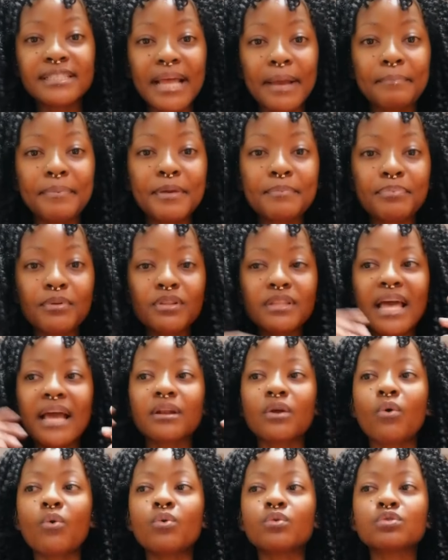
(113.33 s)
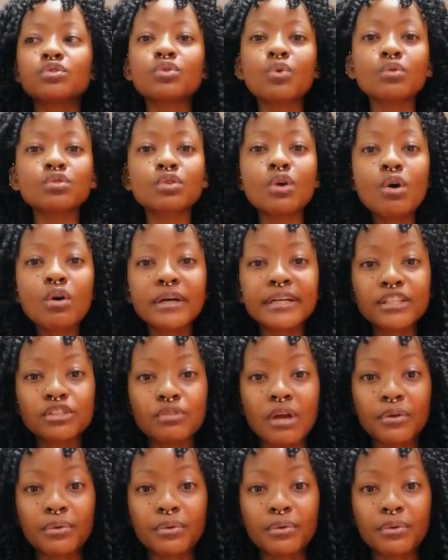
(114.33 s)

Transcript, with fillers: like people that also oh, also oh, because